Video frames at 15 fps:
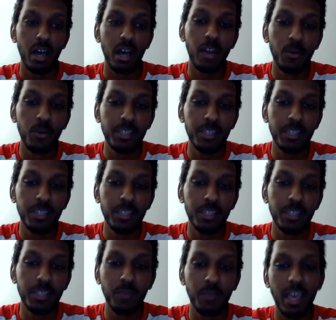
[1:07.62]
I
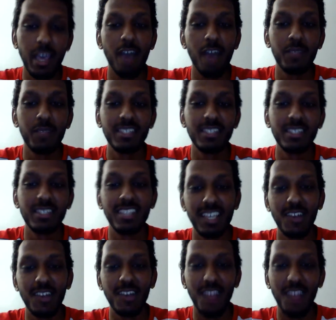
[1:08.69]
know recently we
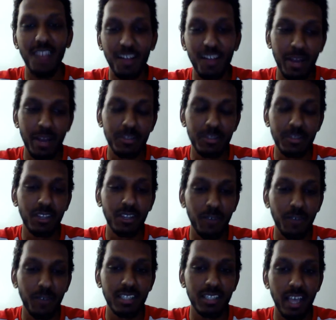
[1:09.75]
have been seeing a lot of
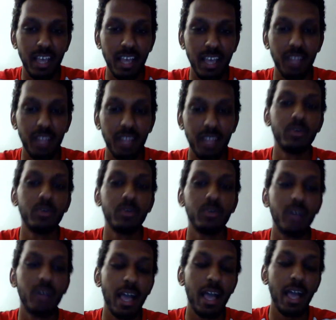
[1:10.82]
Ramsey on the right side, and
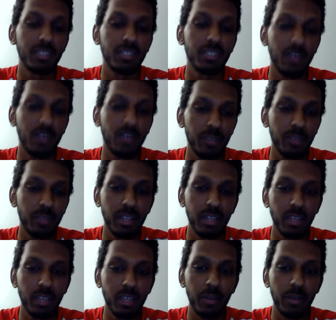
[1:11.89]
people actually are
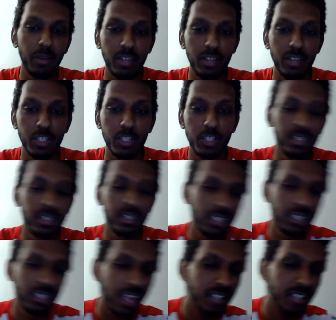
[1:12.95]
complaining about that just
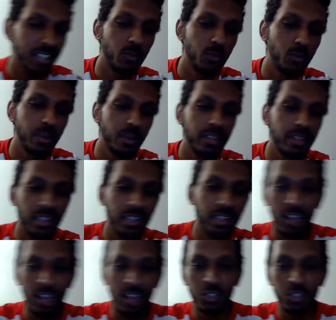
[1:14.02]
because he lacks the
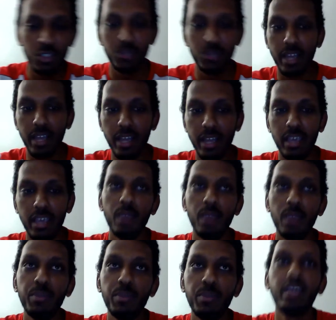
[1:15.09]
width and the natural, like
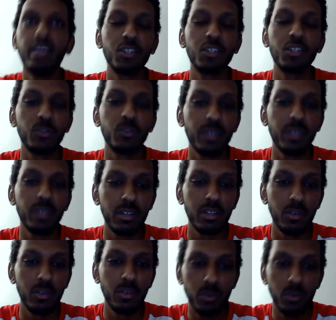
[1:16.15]
being a natural
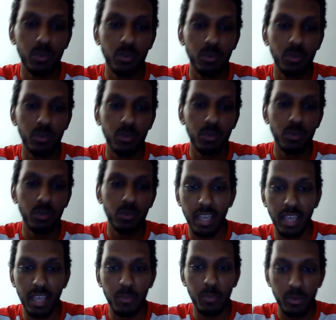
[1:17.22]
winger, you spread
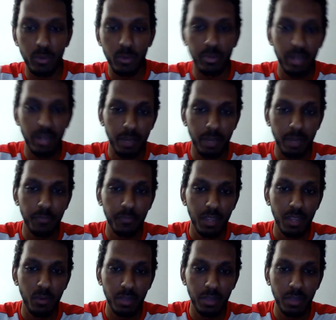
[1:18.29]
the game out more. But
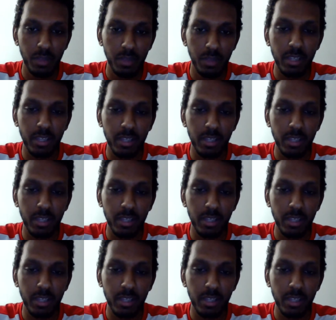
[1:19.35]
what do you